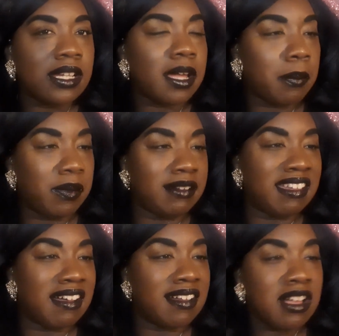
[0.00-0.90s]
up in
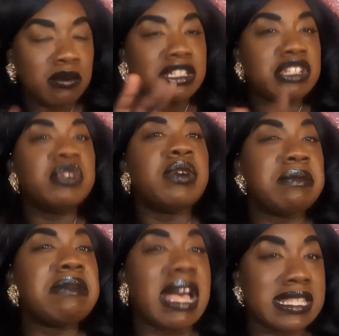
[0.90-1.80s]
there with the dewy
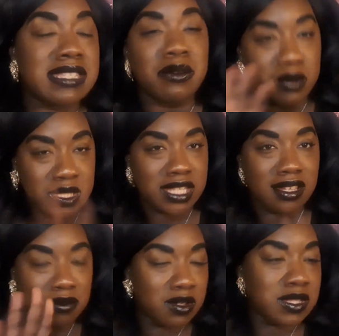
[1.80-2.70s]
musk. We'll
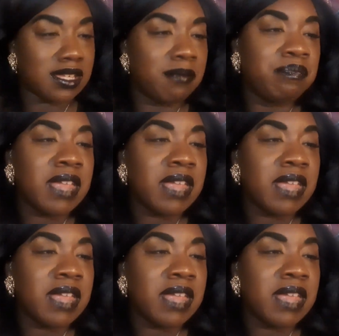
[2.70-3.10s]
see. We'll see.